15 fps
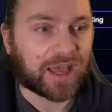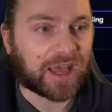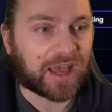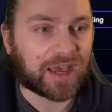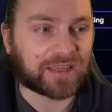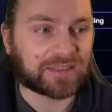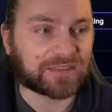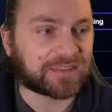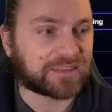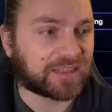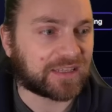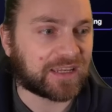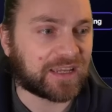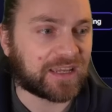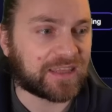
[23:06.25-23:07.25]
And
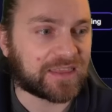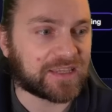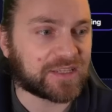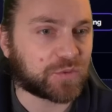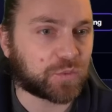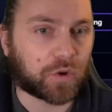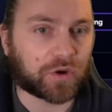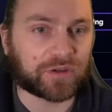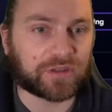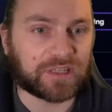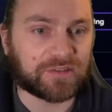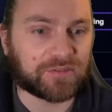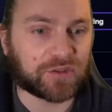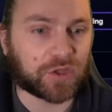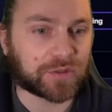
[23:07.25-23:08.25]
in this one,
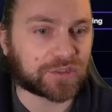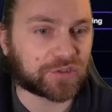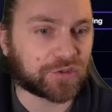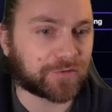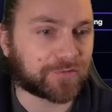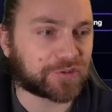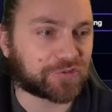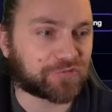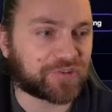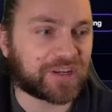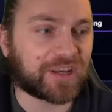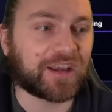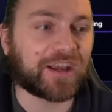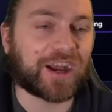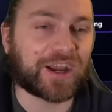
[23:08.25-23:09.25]
even though it's novice
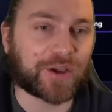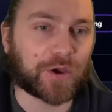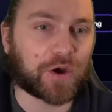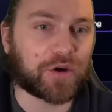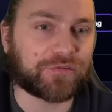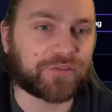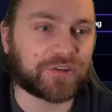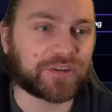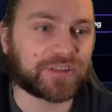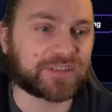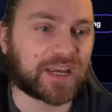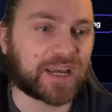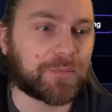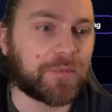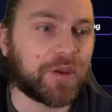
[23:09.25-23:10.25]
arena, I go out first
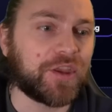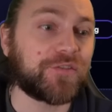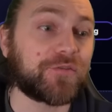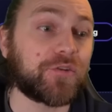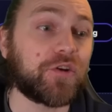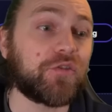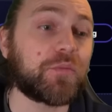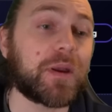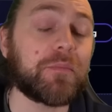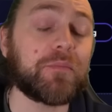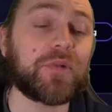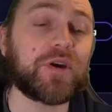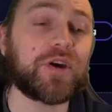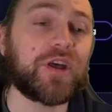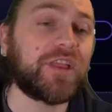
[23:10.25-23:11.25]
time. You gotta
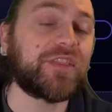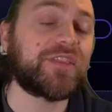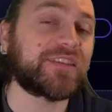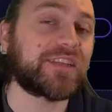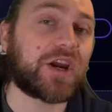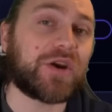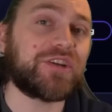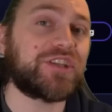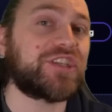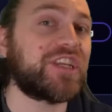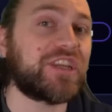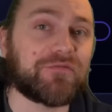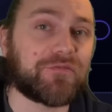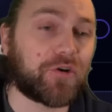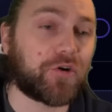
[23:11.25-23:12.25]
remember there's
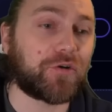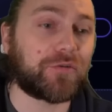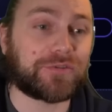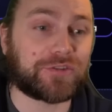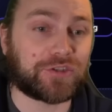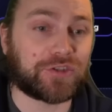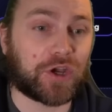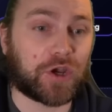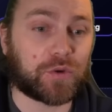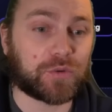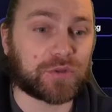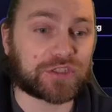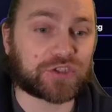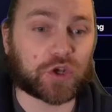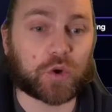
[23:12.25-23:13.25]
RNG involved, you know,
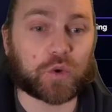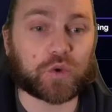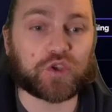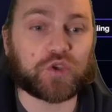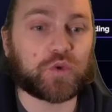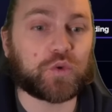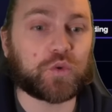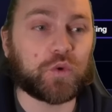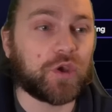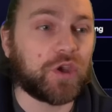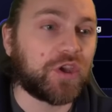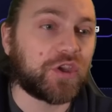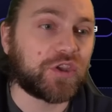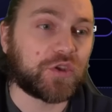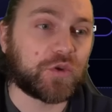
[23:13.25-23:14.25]
so you
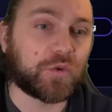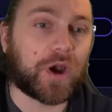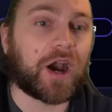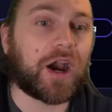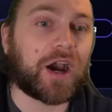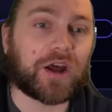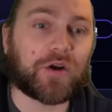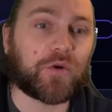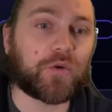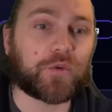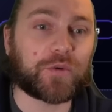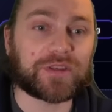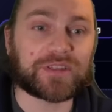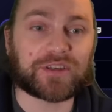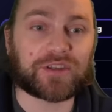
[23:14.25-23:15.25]
you aren't
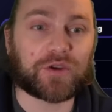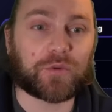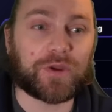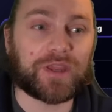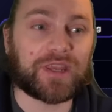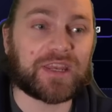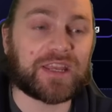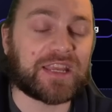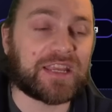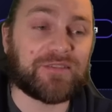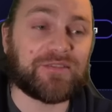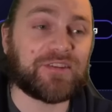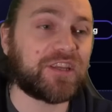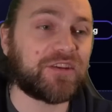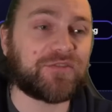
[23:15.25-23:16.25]
always gonna win,
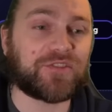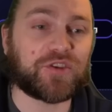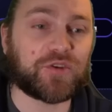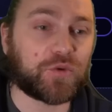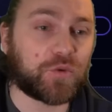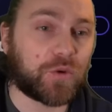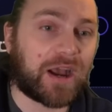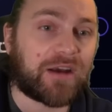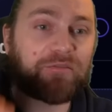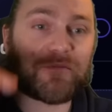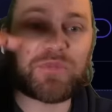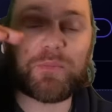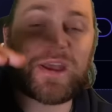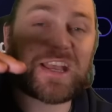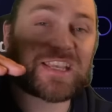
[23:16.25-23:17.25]
even if you have
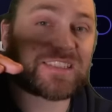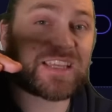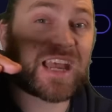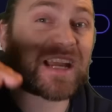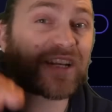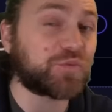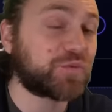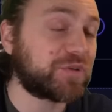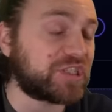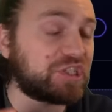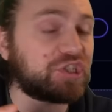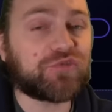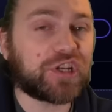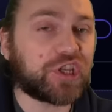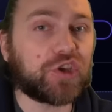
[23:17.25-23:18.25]
the better stats, which
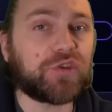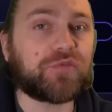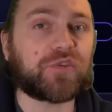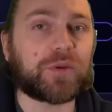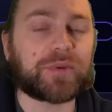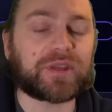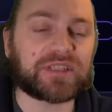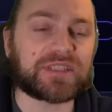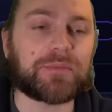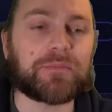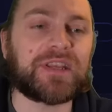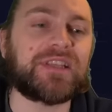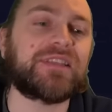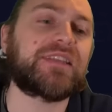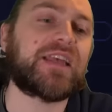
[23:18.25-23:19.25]
is really good for it because it
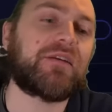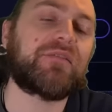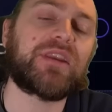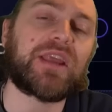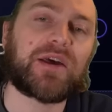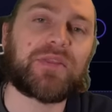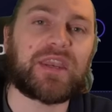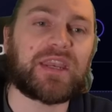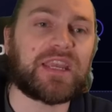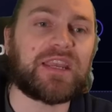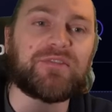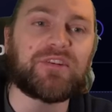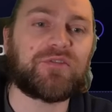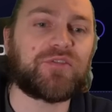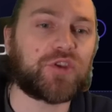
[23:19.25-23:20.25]
means that every now and then,
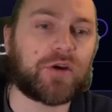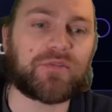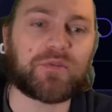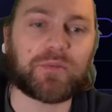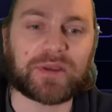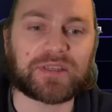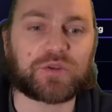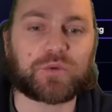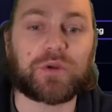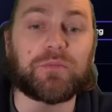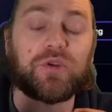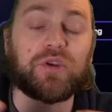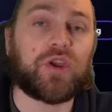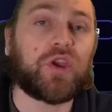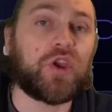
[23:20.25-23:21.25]
even if you don't have the best
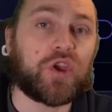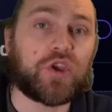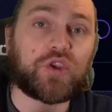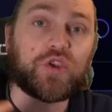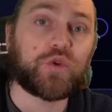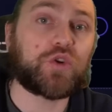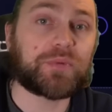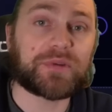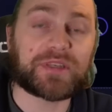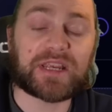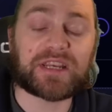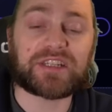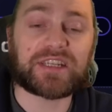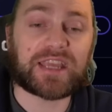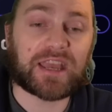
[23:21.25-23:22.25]
equipment, you could
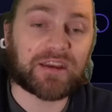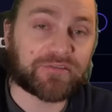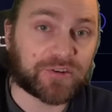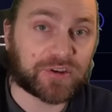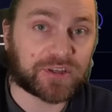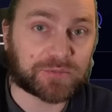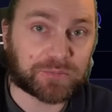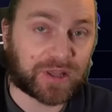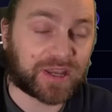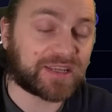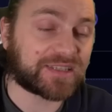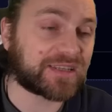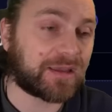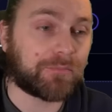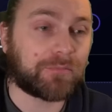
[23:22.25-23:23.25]
potentially get first
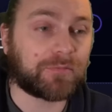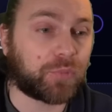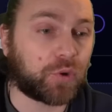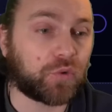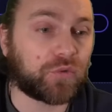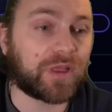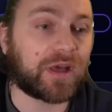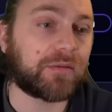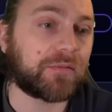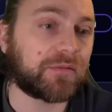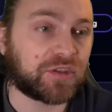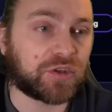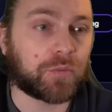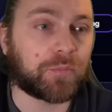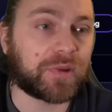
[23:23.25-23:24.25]
place and pull that
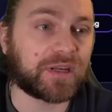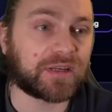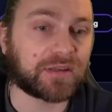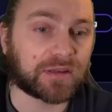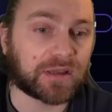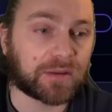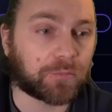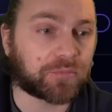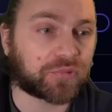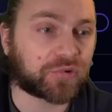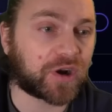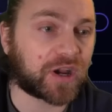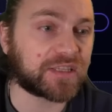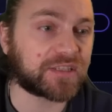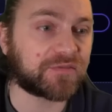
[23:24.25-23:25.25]
you know big
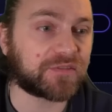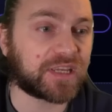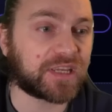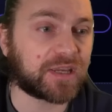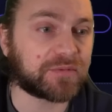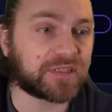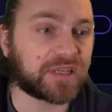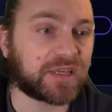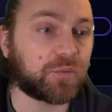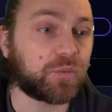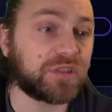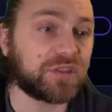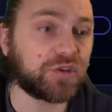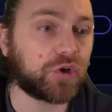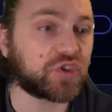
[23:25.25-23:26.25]
prize of DMT. We
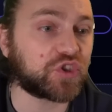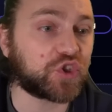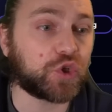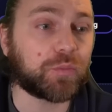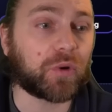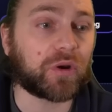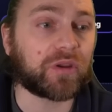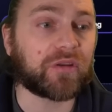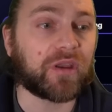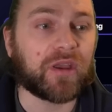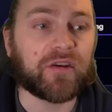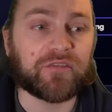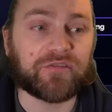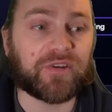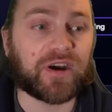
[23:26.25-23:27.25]
still got 2.55
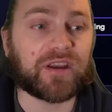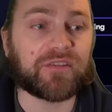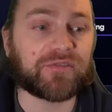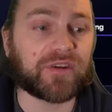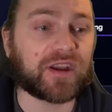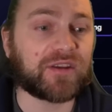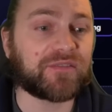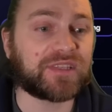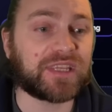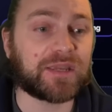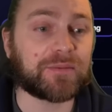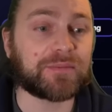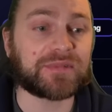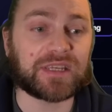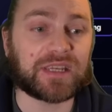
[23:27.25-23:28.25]

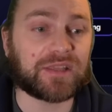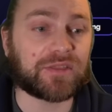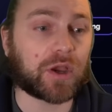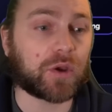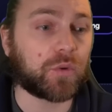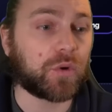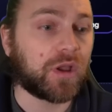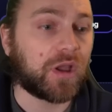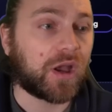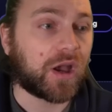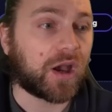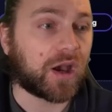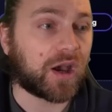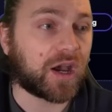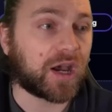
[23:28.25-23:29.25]
DMT though
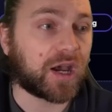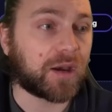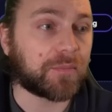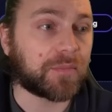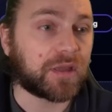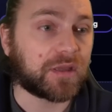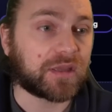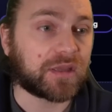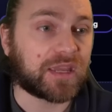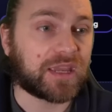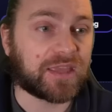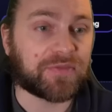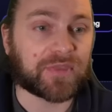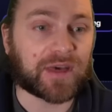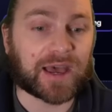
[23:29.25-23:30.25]
um,
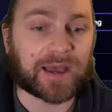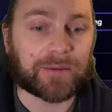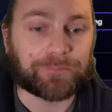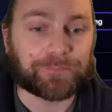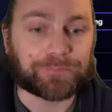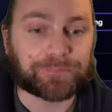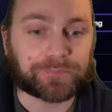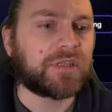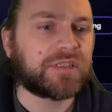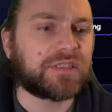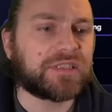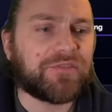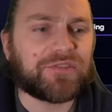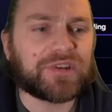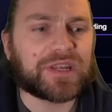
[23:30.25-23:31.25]
in that
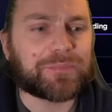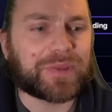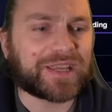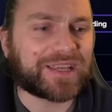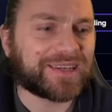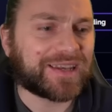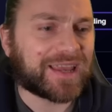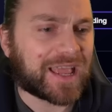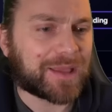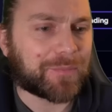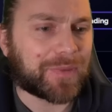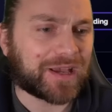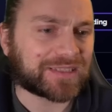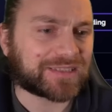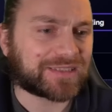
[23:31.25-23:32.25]
definitely picking a
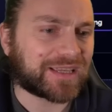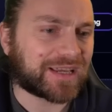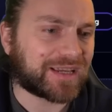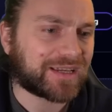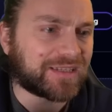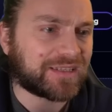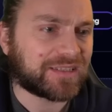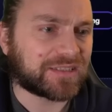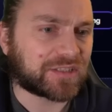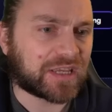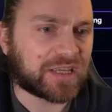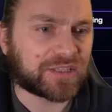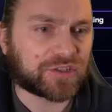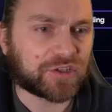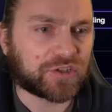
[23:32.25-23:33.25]
better stat is
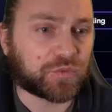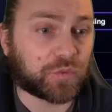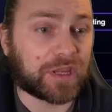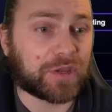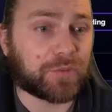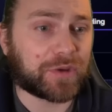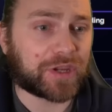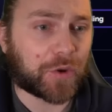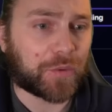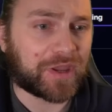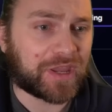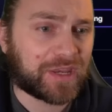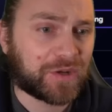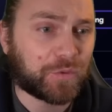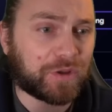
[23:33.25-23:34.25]
is good. Well, here we go
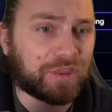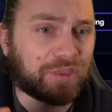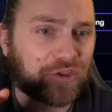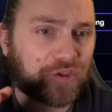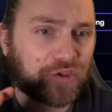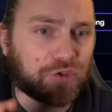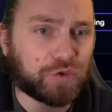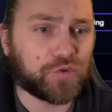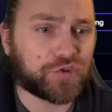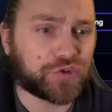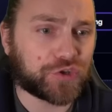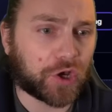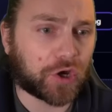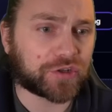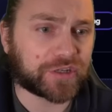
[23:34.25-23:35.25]
in with huge
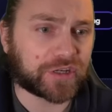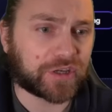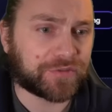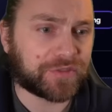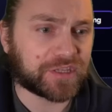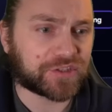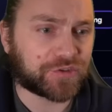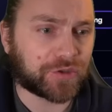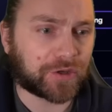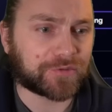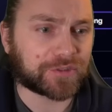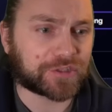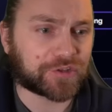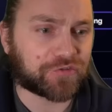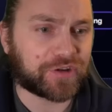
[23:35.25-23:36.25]
dodge on this
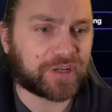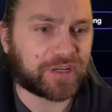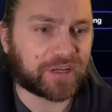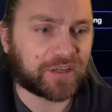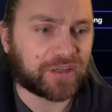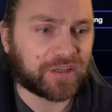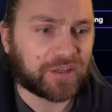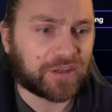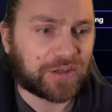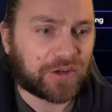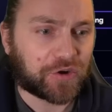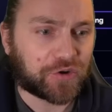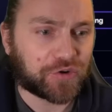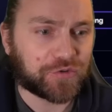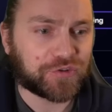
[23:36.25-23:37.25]
novice arena.
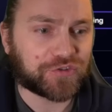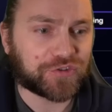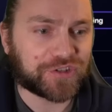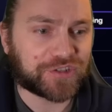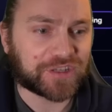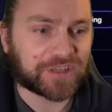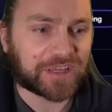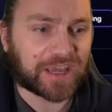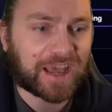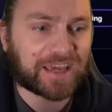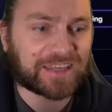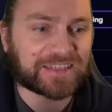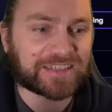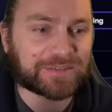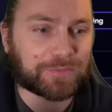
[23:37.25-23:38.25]

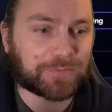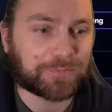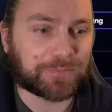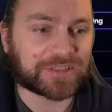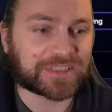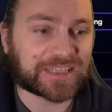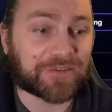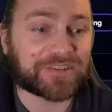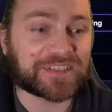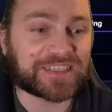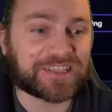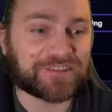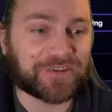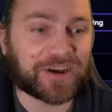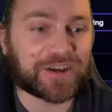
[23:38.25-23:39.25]

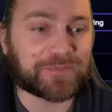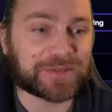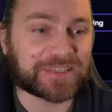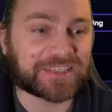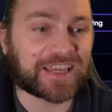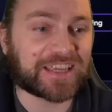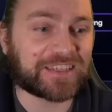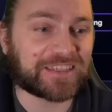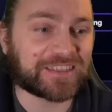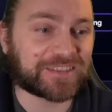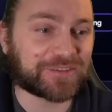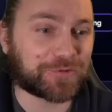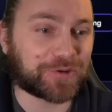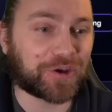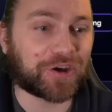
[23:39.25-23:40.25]
175%.
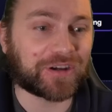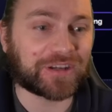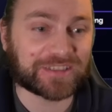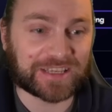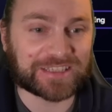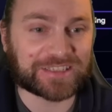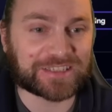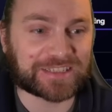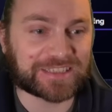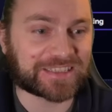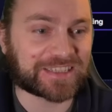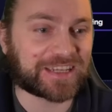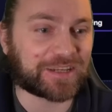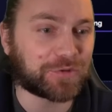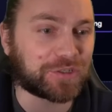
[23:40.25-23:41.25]
We got, as you can
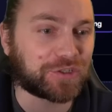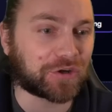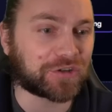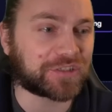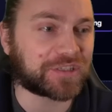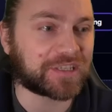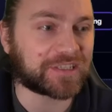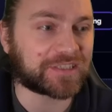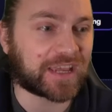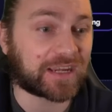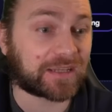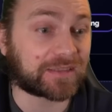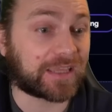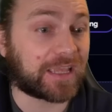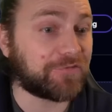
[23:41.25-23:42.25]
see, we dodged the
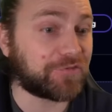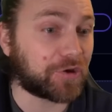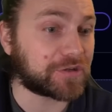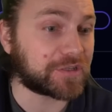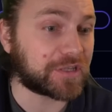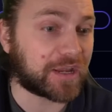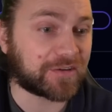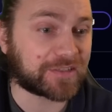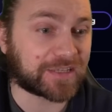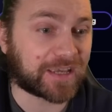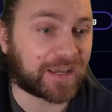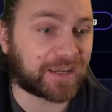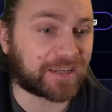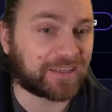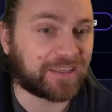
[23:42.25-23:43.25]
attack. They've dodged their
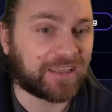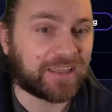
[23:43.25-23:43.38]
attack.